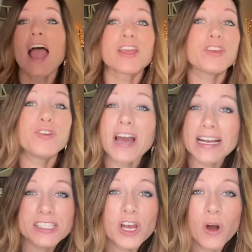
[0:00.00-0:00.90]
You
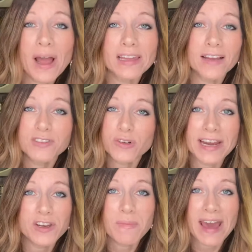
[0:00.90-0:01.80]
guys know I love
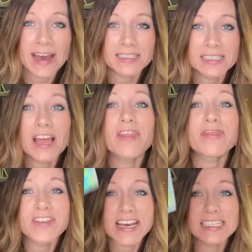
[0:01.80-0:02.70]
trying new masks.
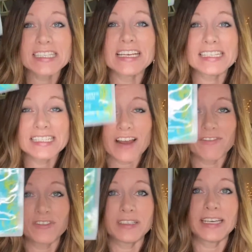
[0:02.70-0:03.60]
This is
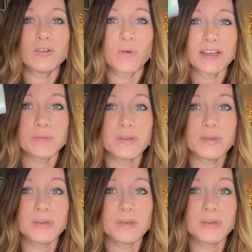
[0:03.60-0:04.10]
definitely going to be